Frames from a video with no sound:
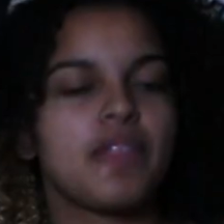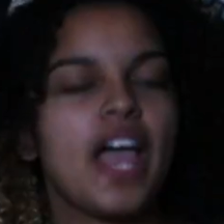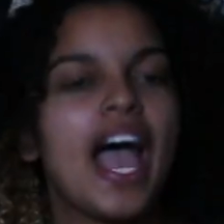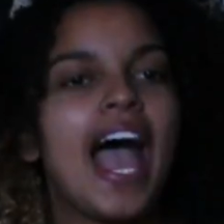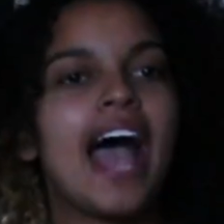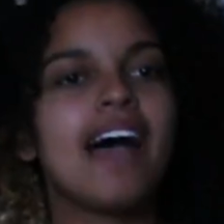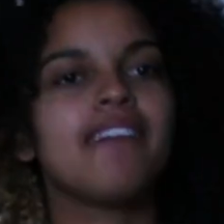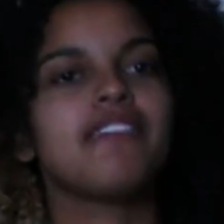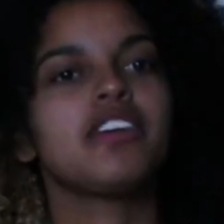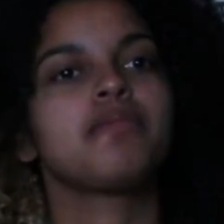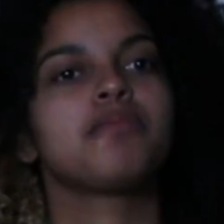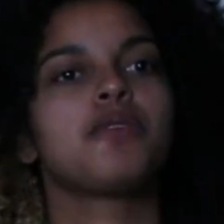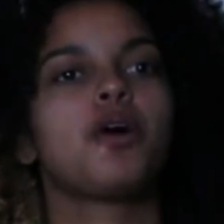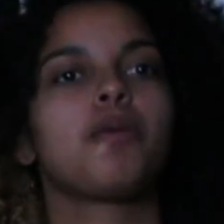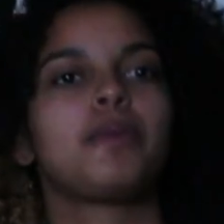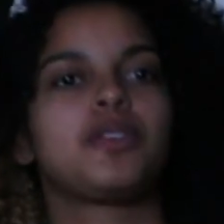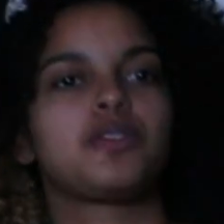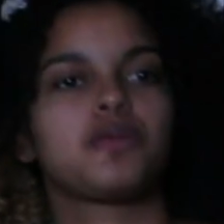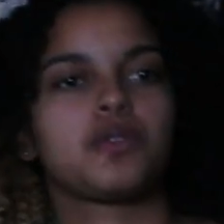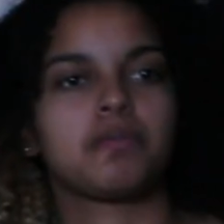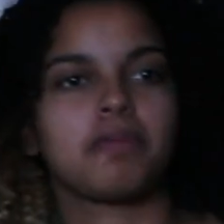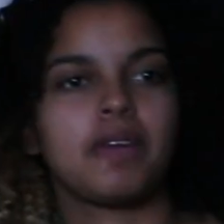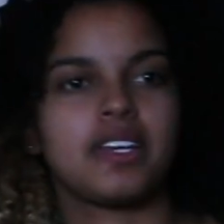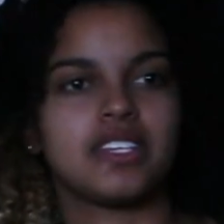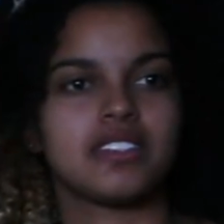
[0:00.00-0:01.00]
Having moments
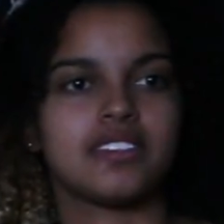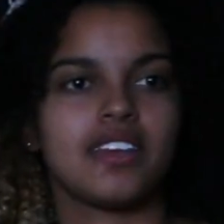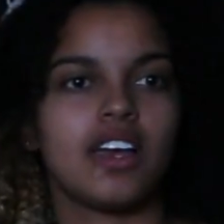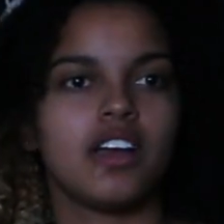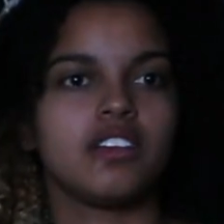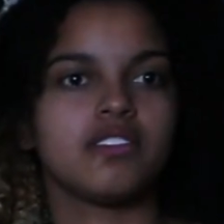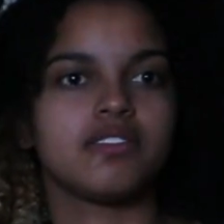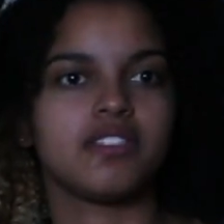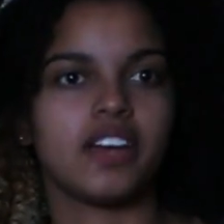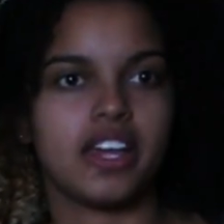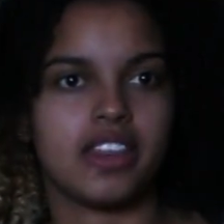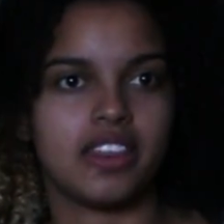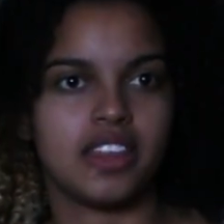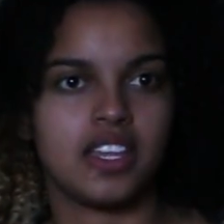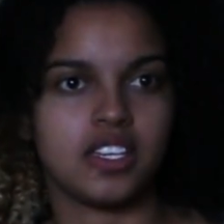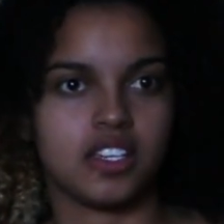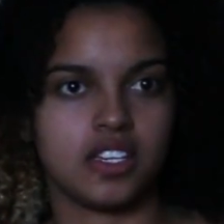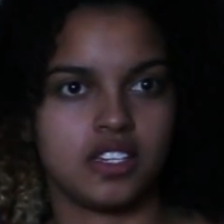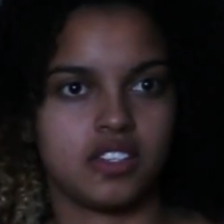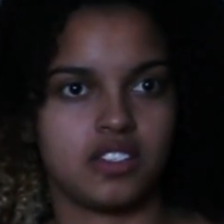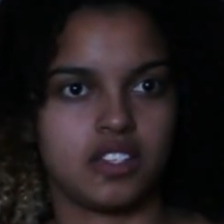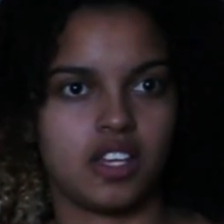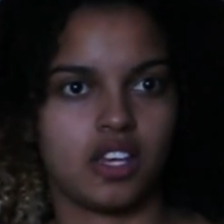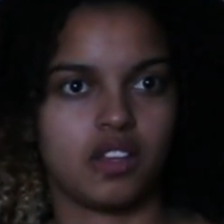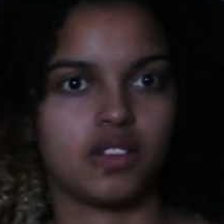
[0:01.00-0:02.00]
with myself, I think,
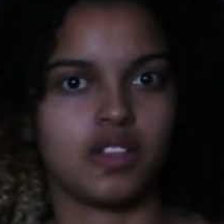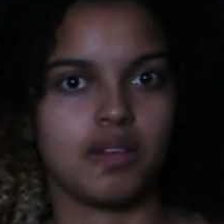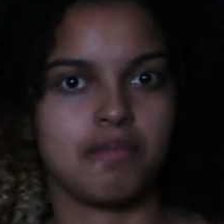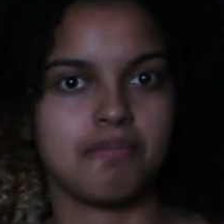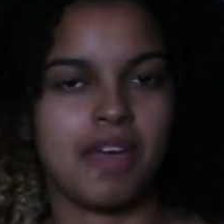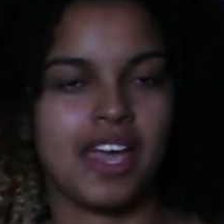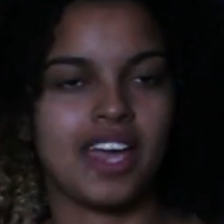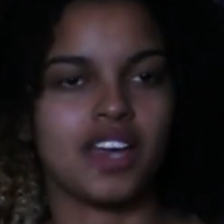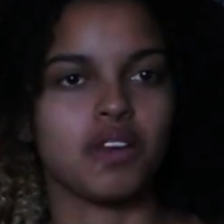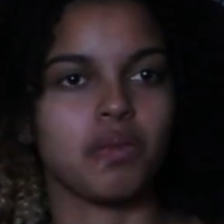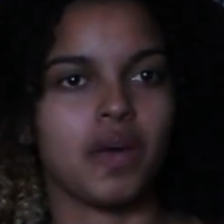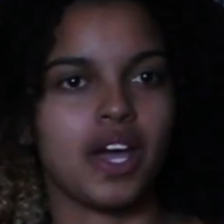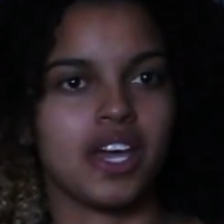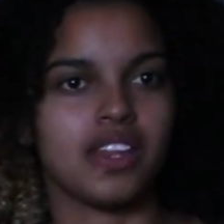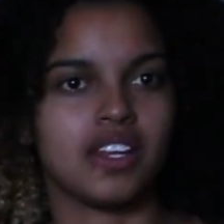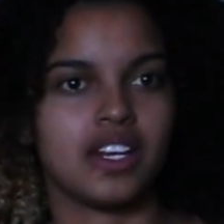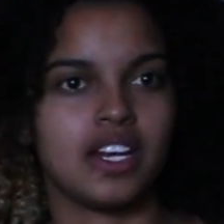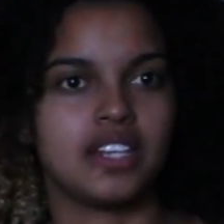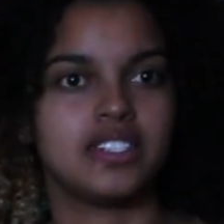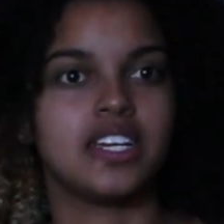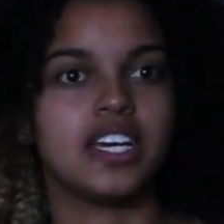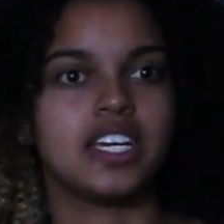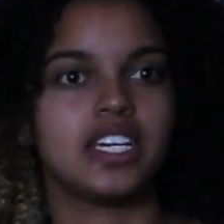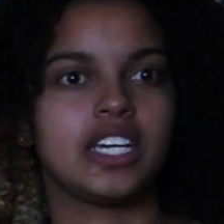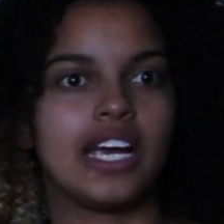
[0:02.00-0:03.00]
is, like, the main way that I
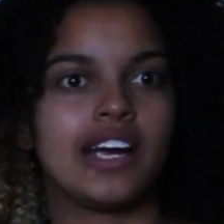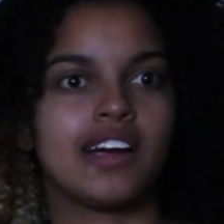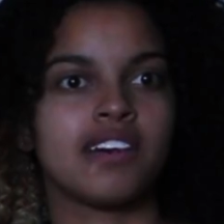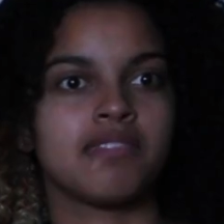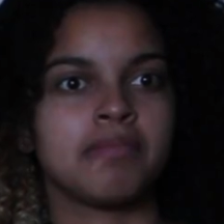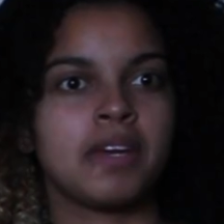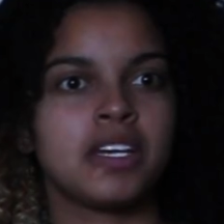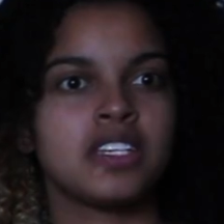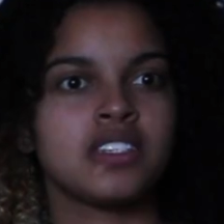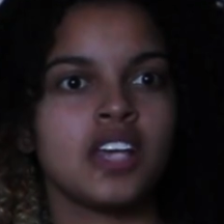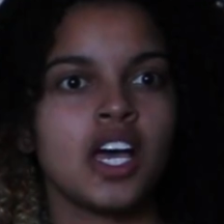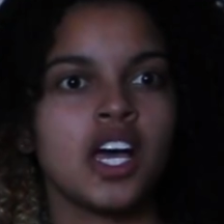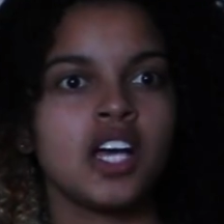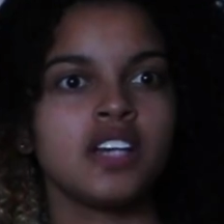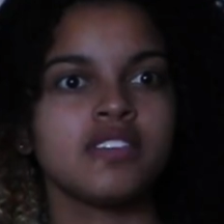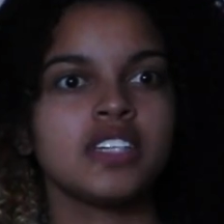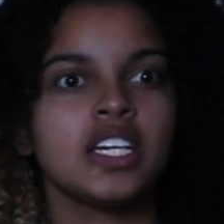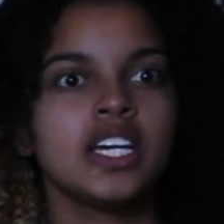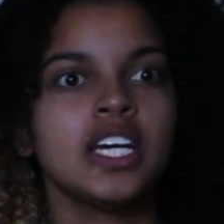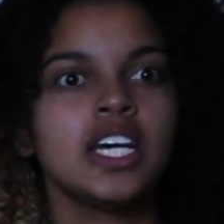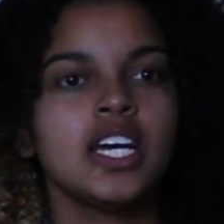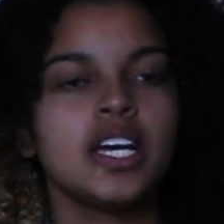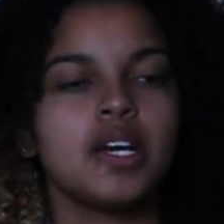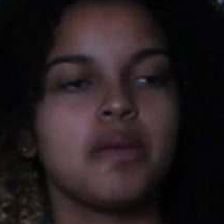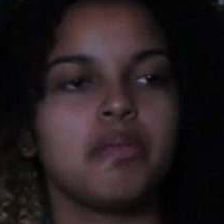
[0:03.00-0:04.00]
take care of myself,
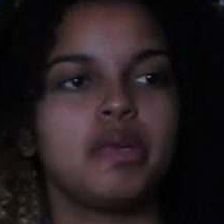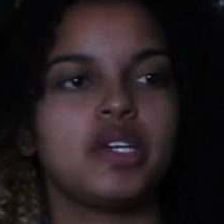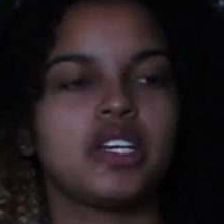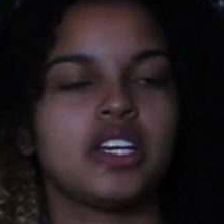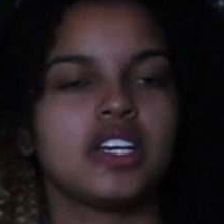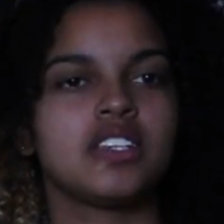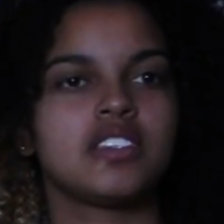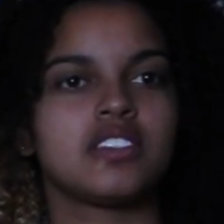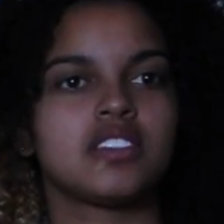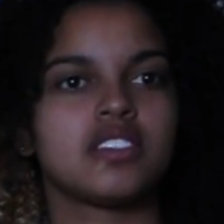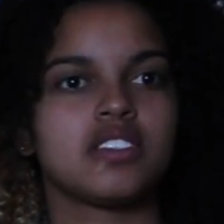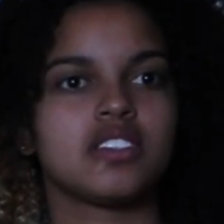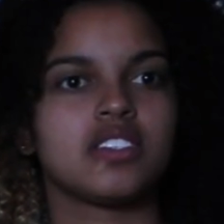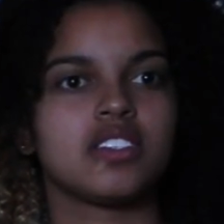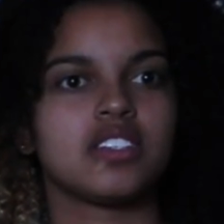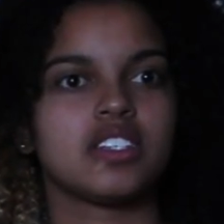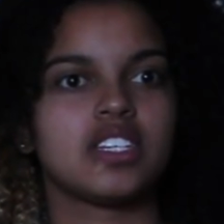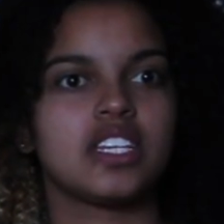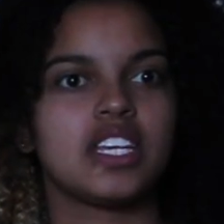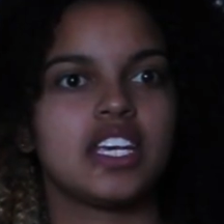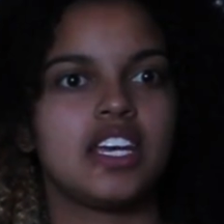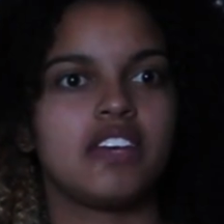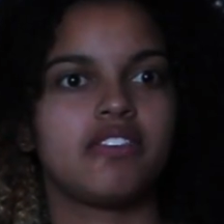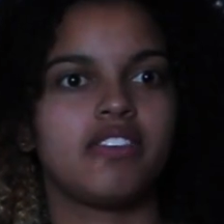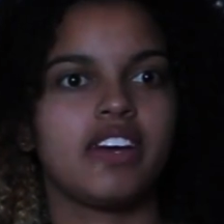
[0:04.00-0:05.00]
because
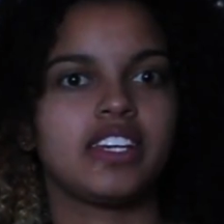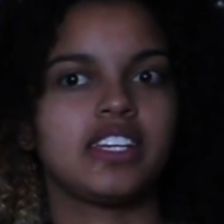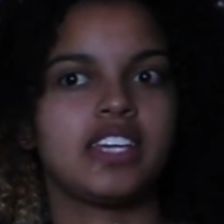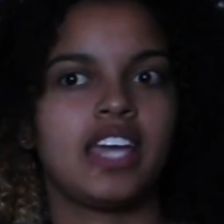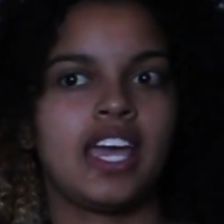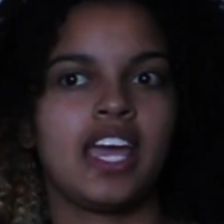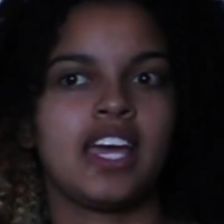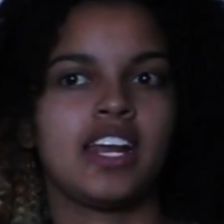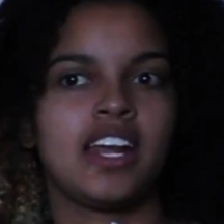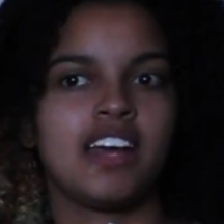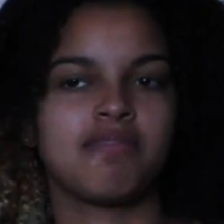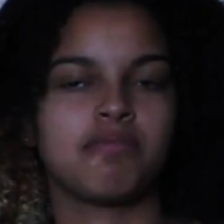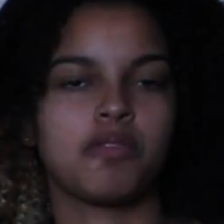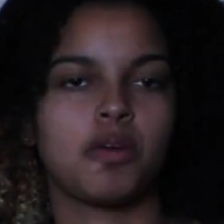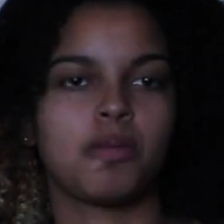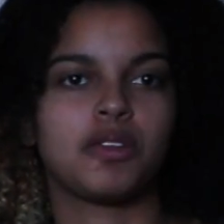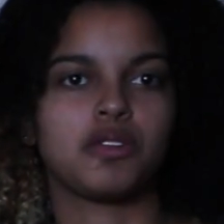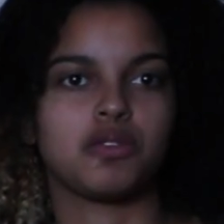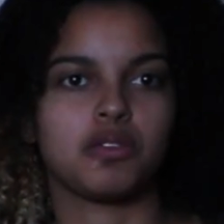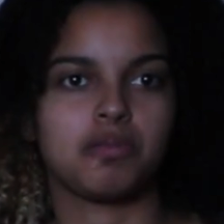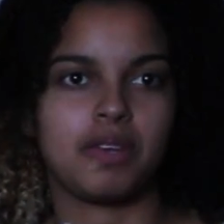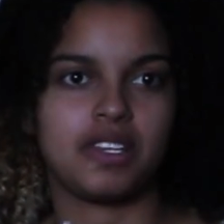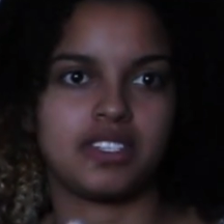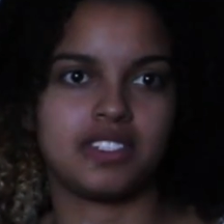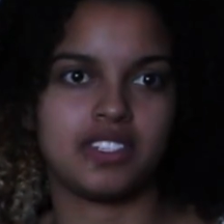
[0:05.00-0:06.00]
if I can't have moments
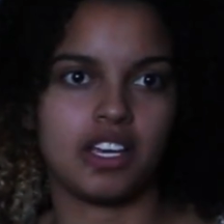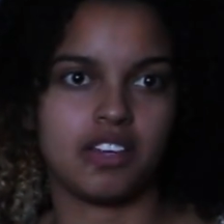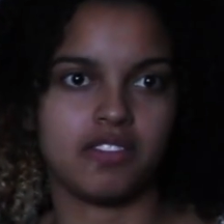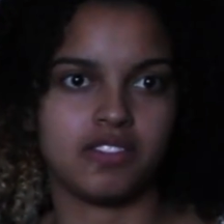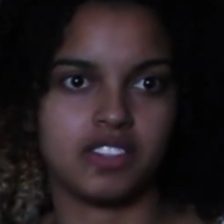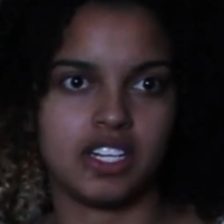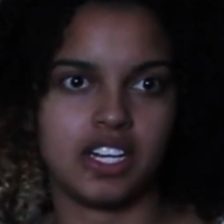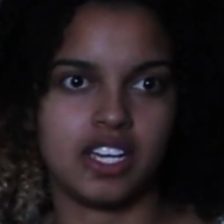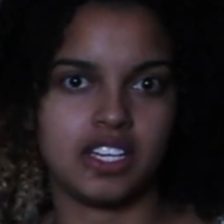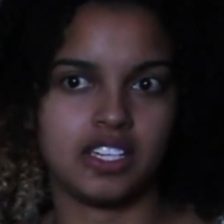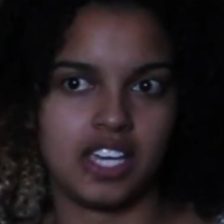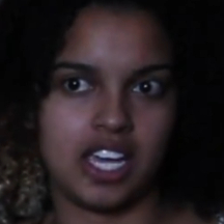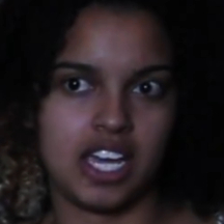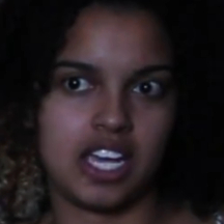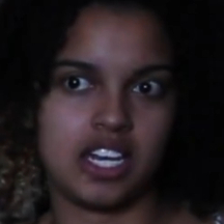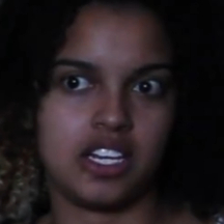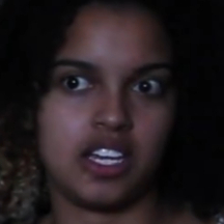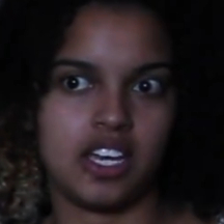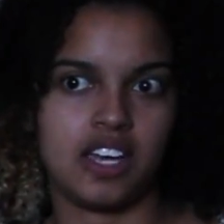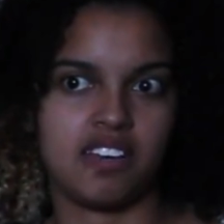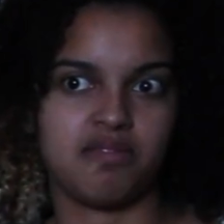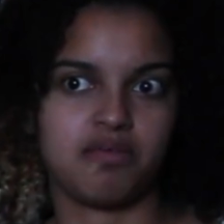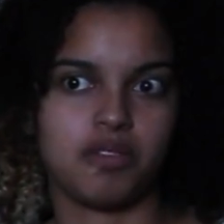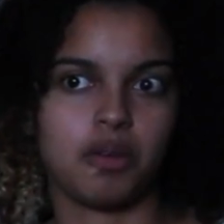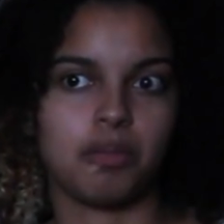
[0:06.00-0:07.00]
with myself, then I can't
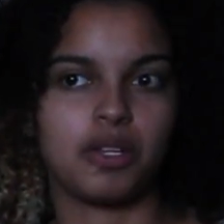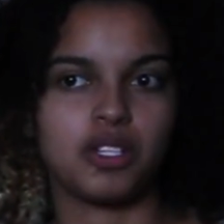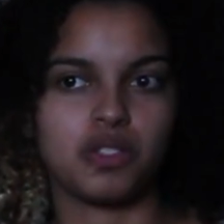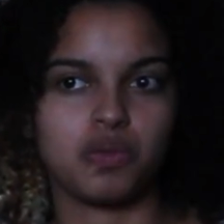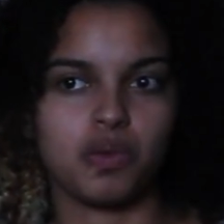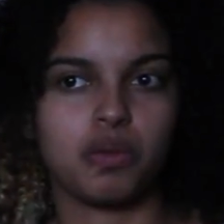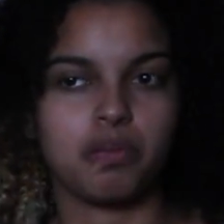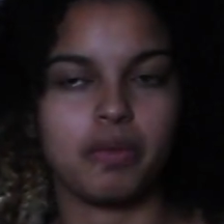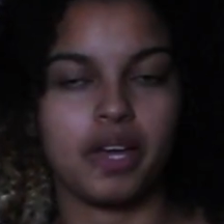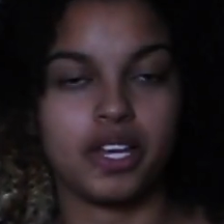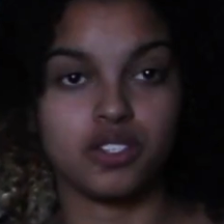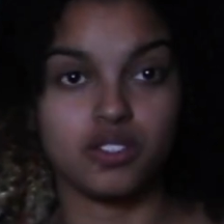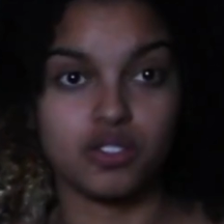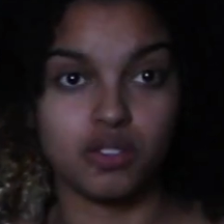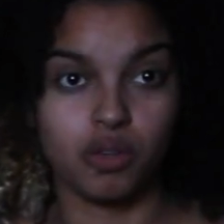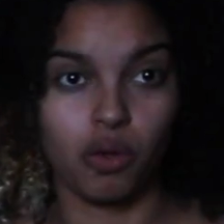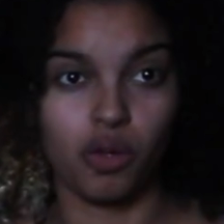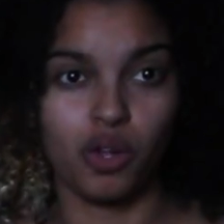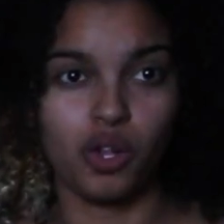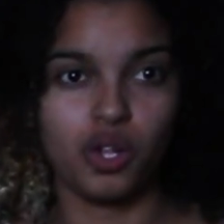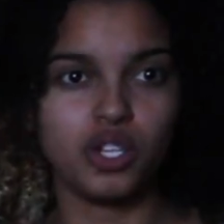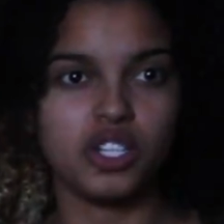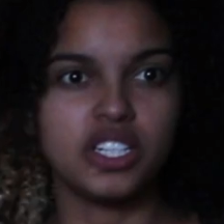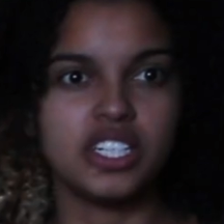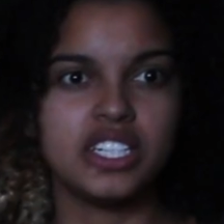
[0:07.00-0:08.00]
have moments with my
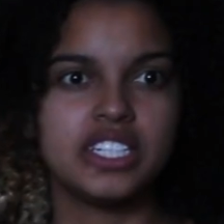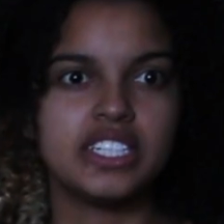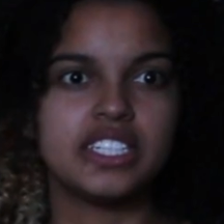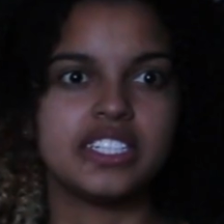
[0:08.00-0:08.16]
soul.